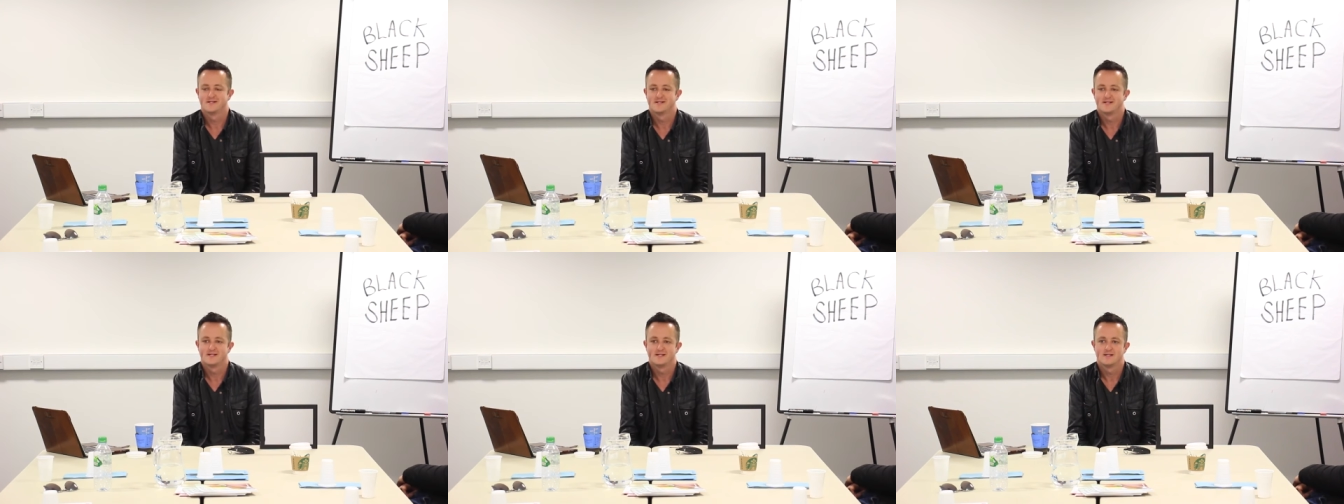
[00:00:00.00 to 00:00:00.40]

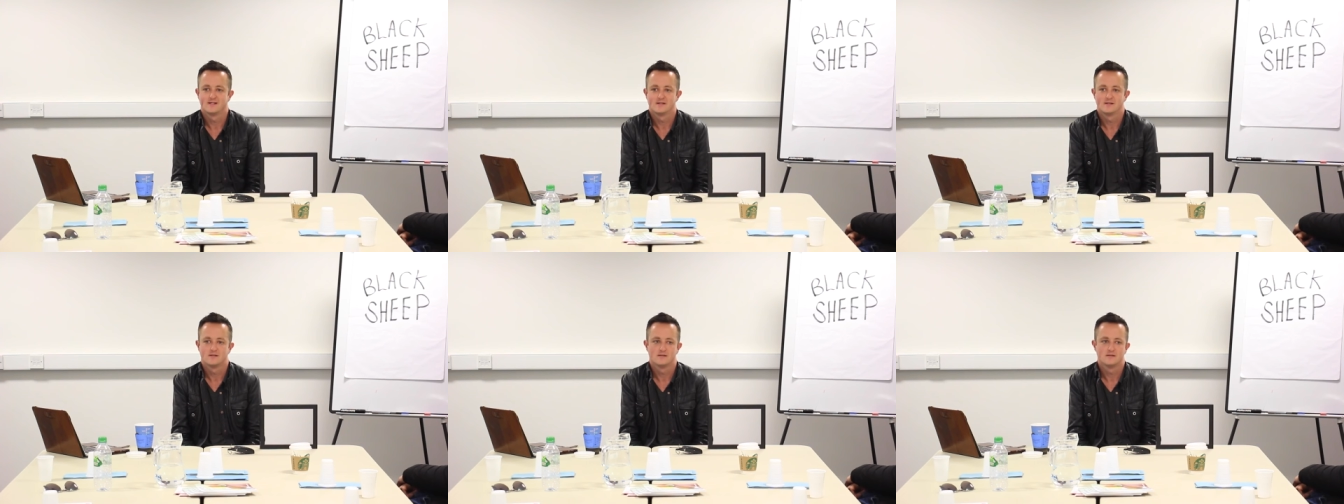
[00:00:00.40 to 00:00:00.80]

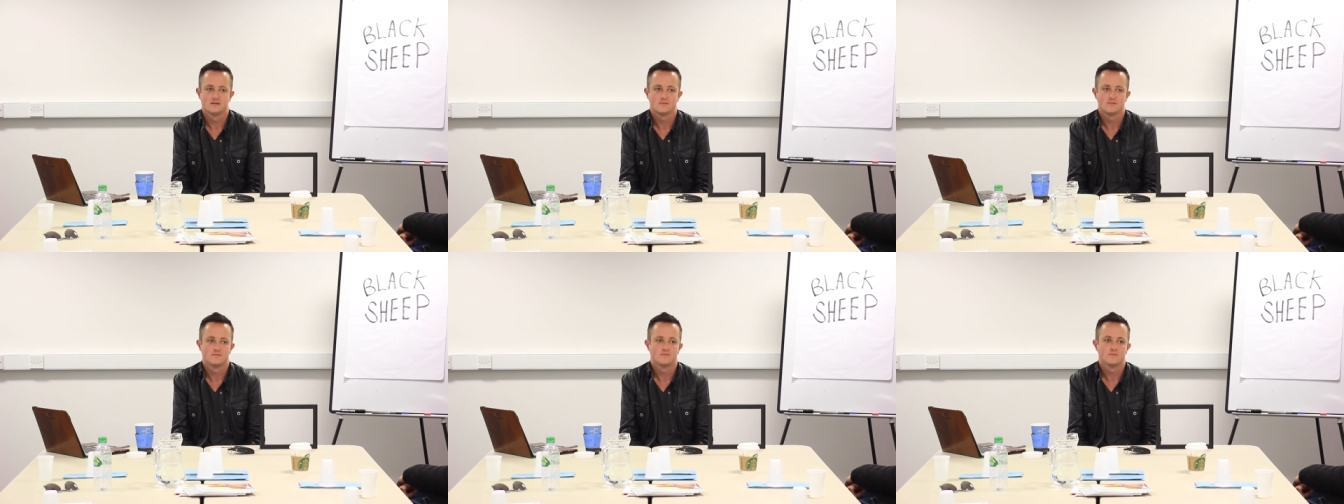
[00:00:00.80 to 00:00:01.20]
Agree and
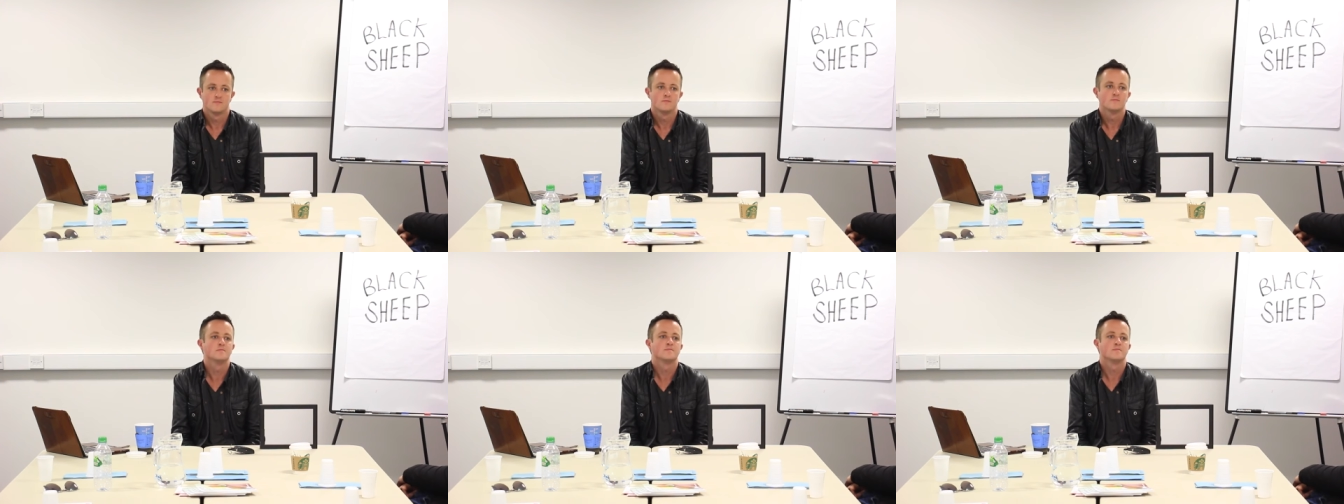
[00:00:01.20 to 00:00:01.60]

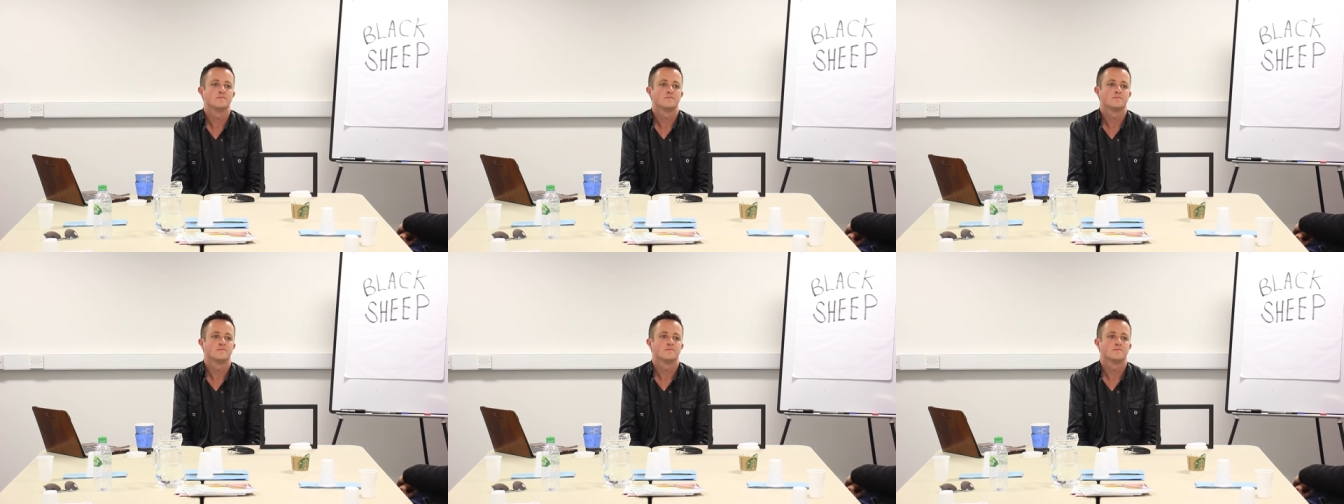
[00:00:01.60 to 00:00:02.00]
amplify
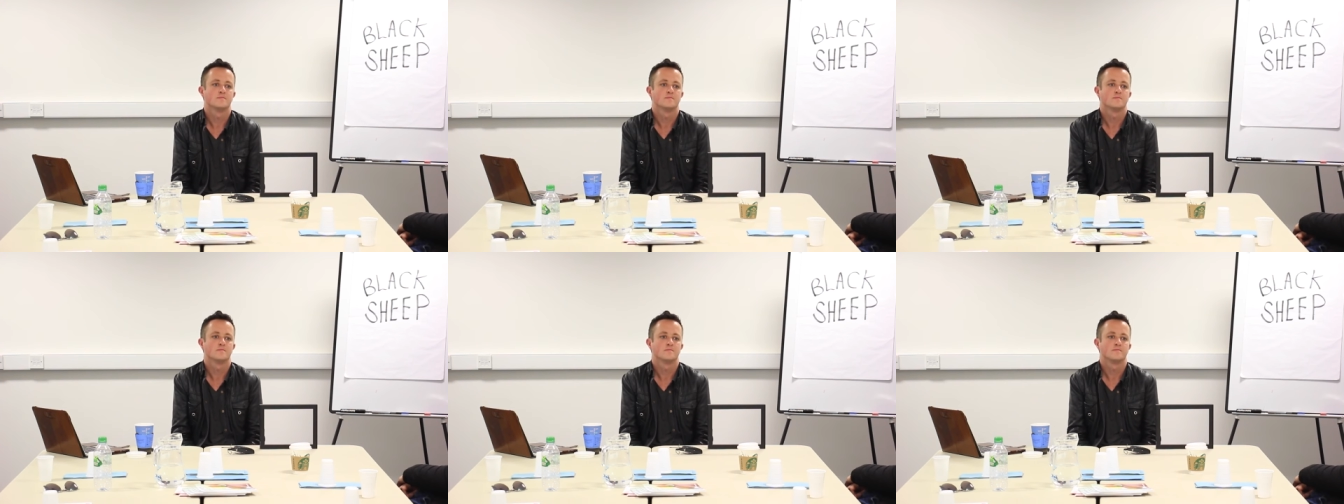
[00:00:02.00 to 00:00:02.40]
and
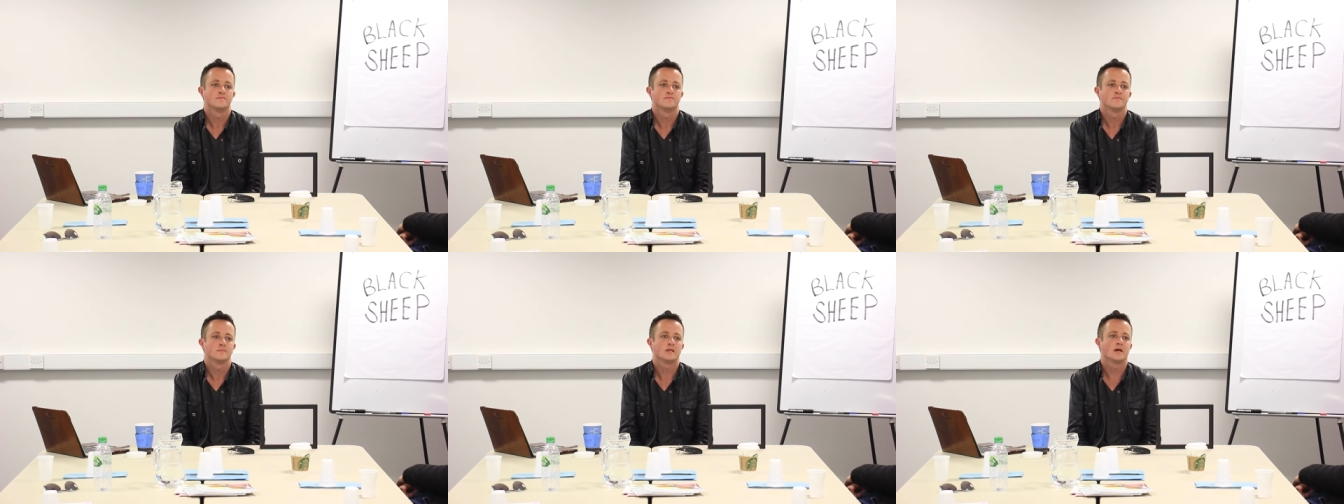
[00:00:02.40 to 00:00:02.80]
unaffected.
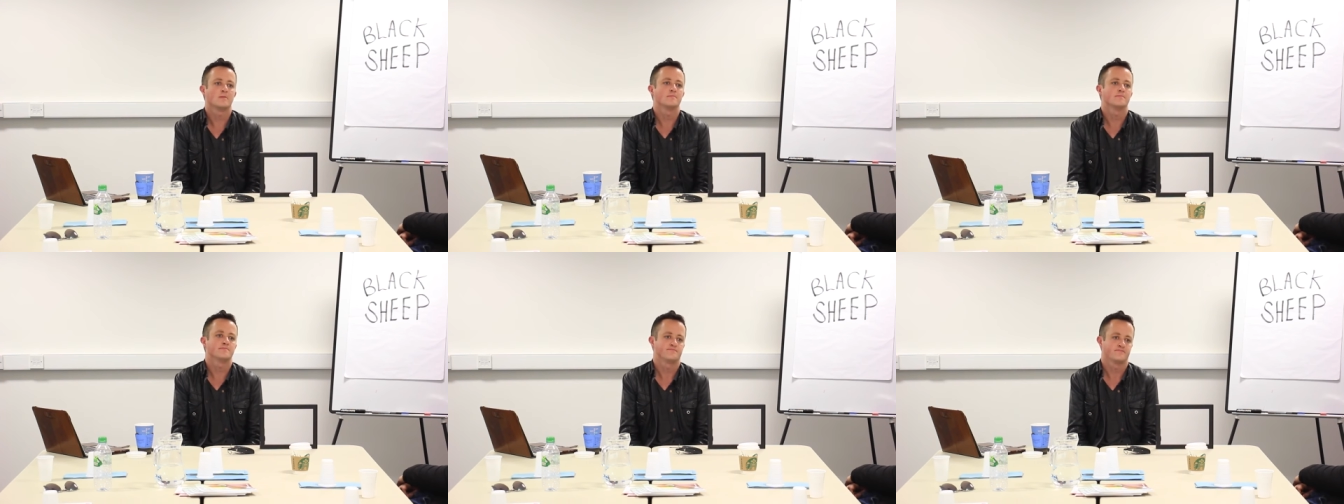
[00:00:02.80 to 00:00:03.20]

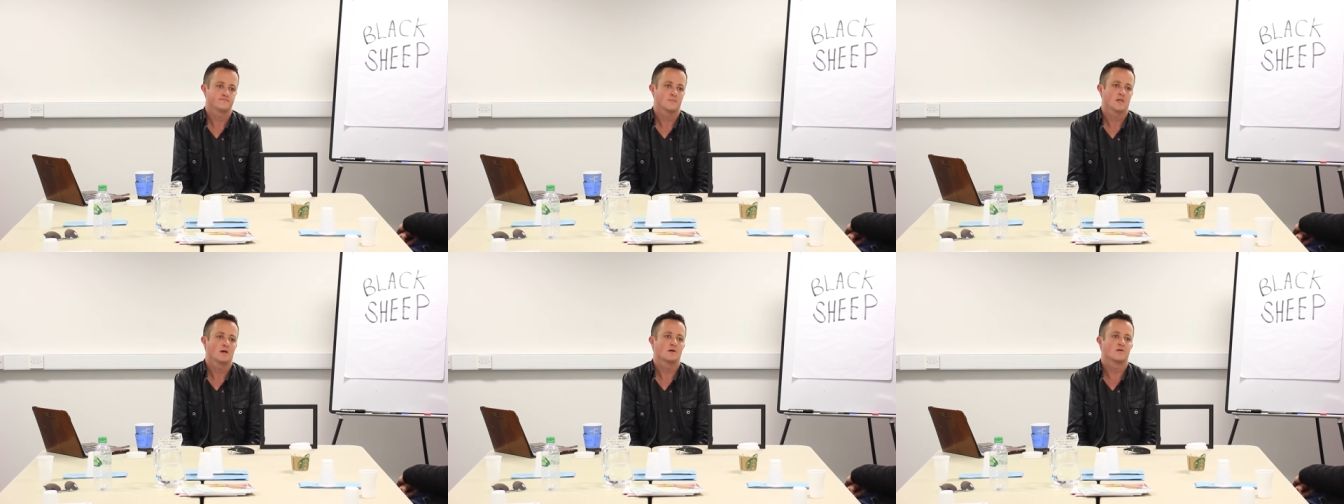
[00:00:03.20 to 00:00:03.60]
Yep.
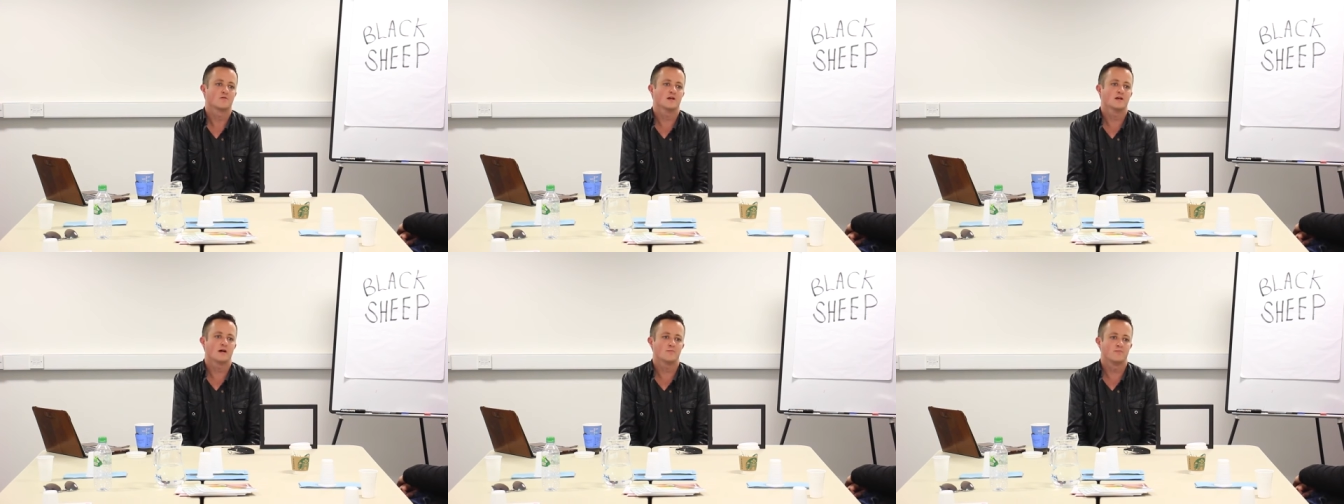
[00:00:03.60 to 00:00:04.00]

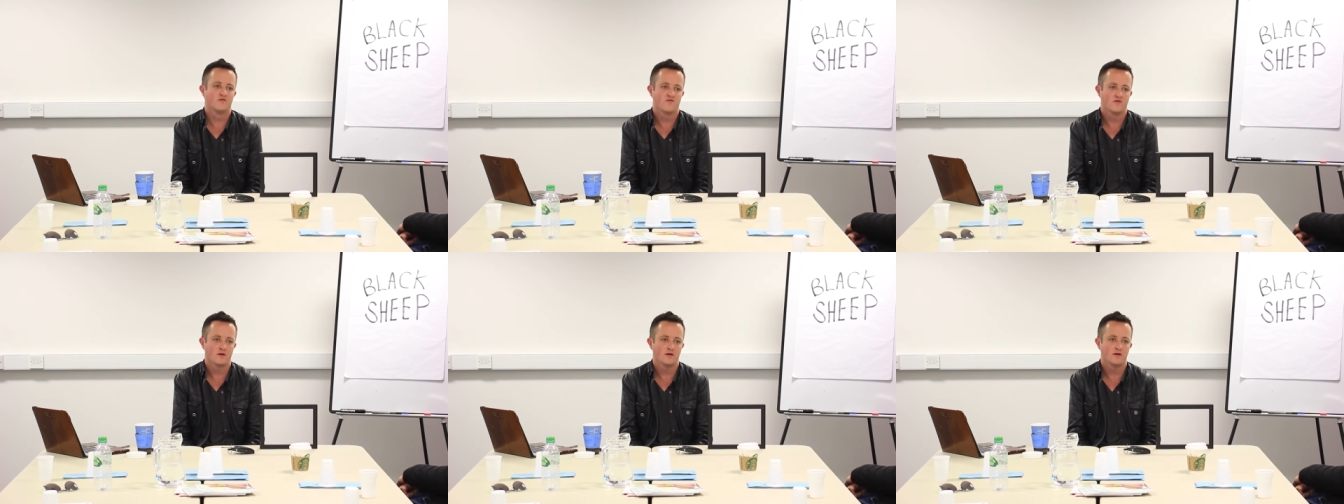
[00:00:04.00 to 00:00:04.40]
Agree and
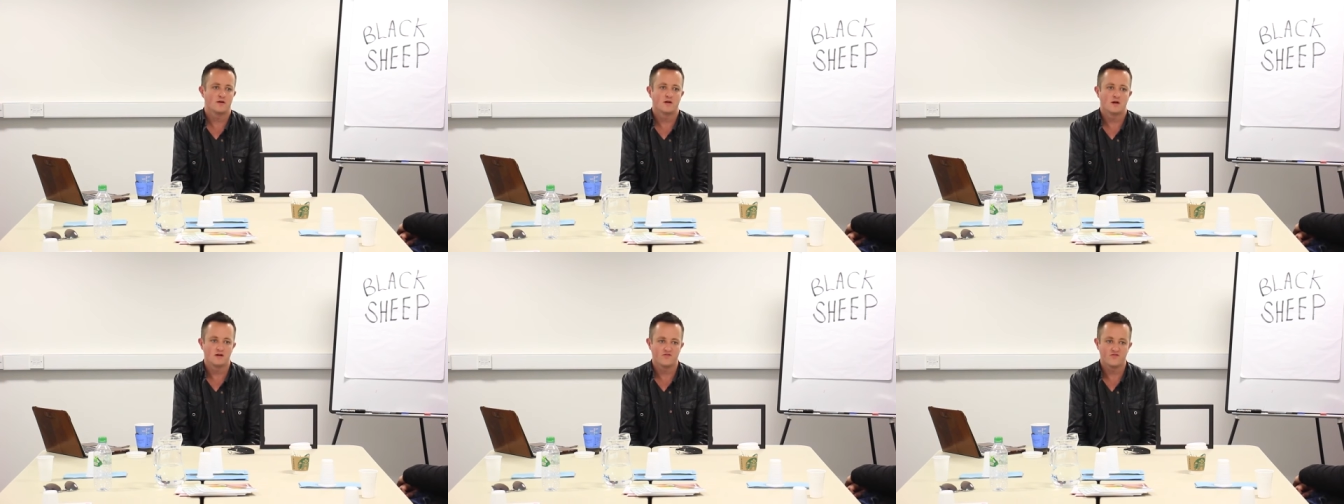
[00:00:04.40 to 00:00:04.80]
amplify
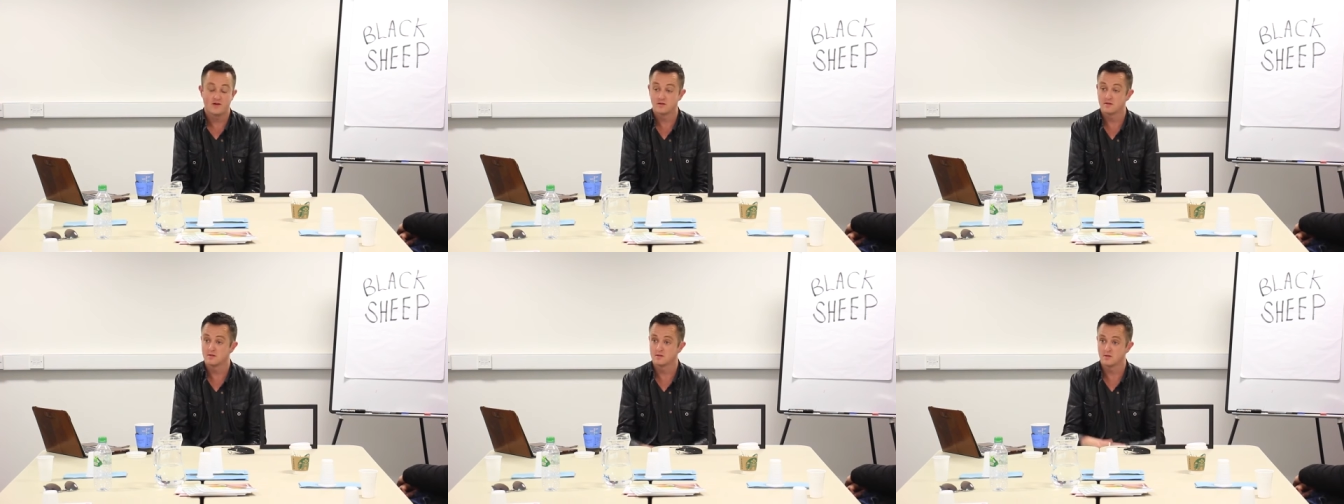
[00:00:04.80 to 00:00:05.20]
and
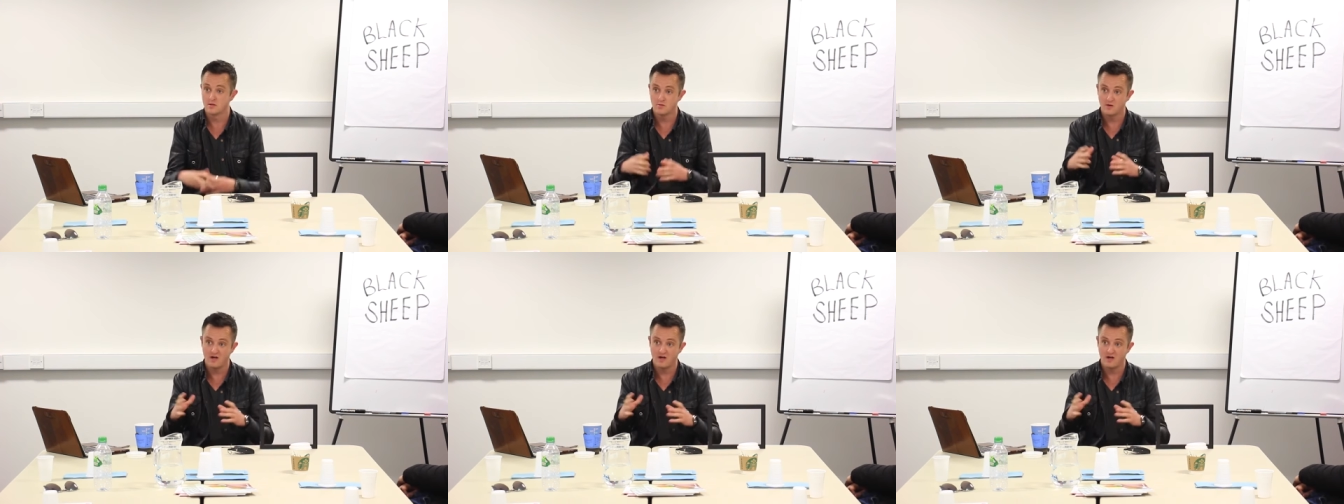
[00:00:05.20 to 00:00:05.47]
unaffected. So